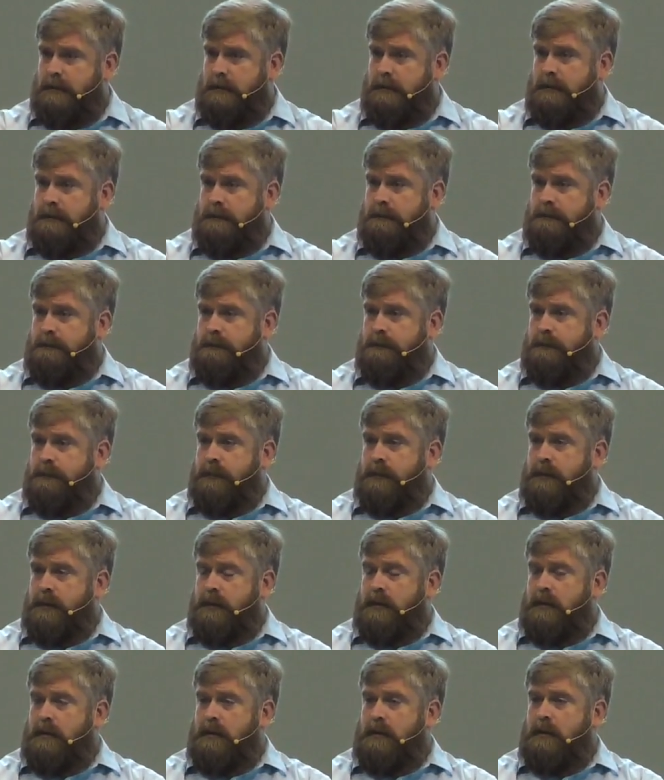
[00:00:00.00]

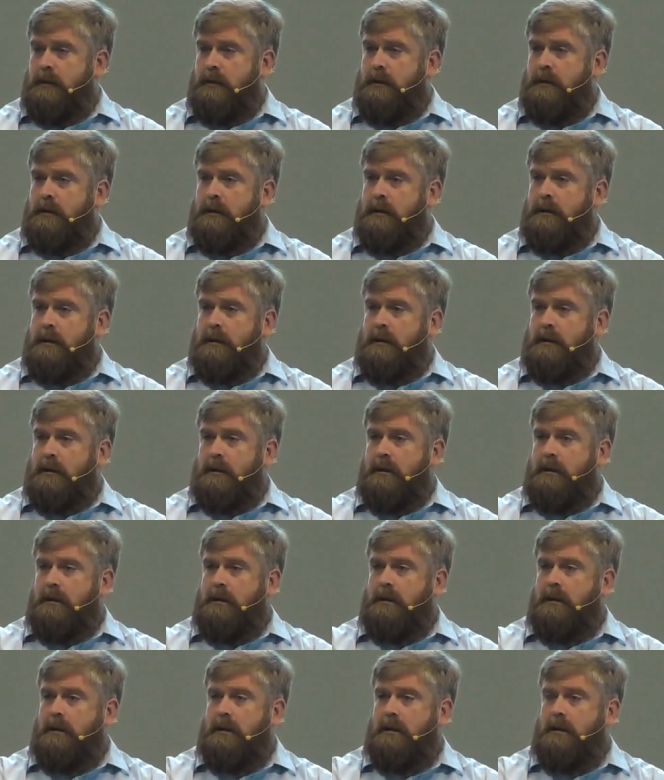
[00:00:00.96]

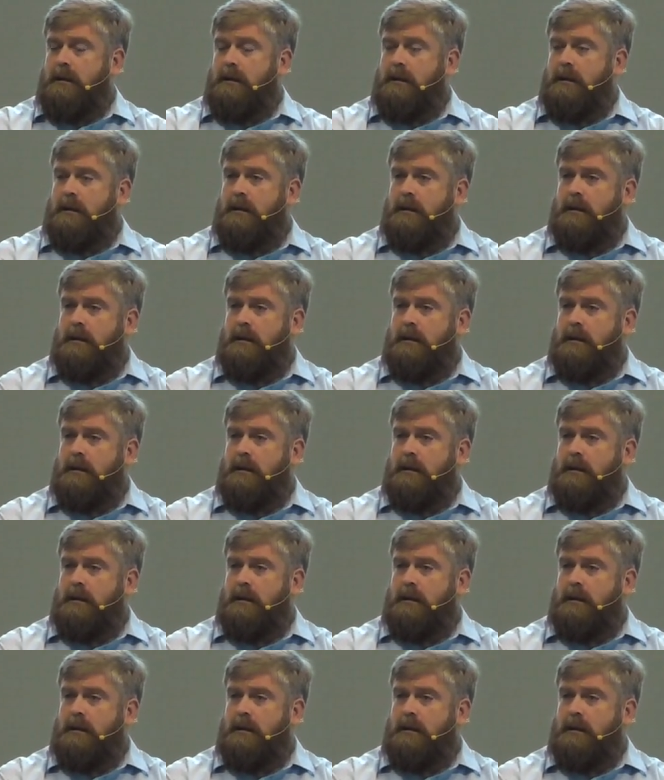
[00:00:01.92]
(no one is talking)